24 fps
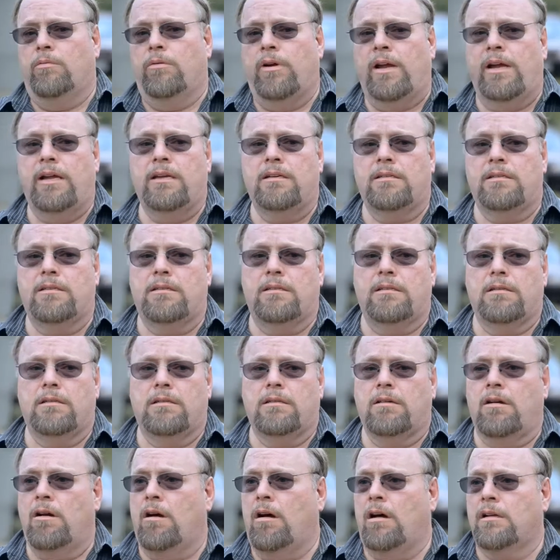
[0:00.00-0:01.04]
raise
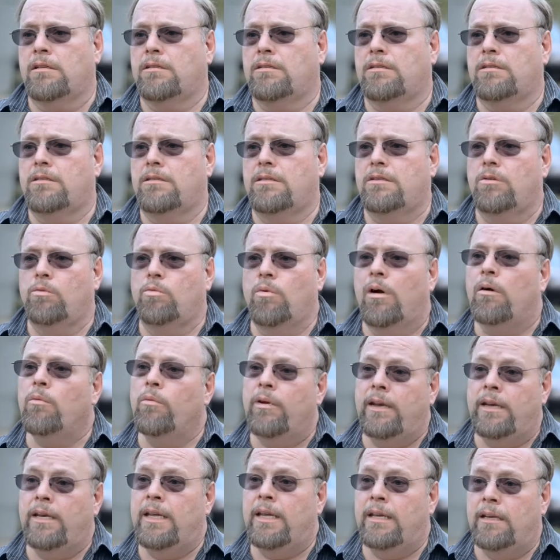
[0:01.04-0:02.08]
costs to what
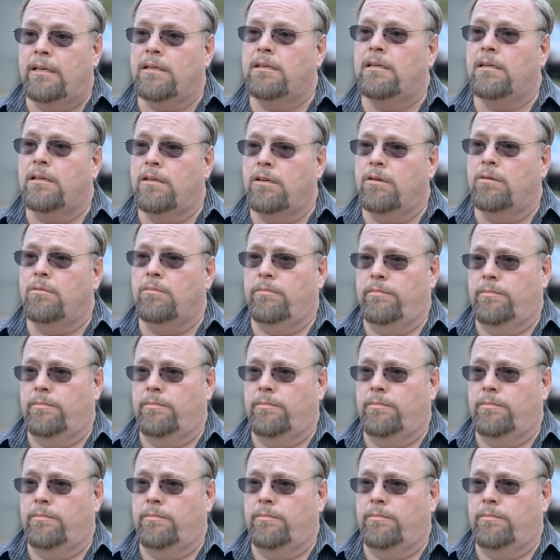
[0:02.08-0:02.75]
we needed to do.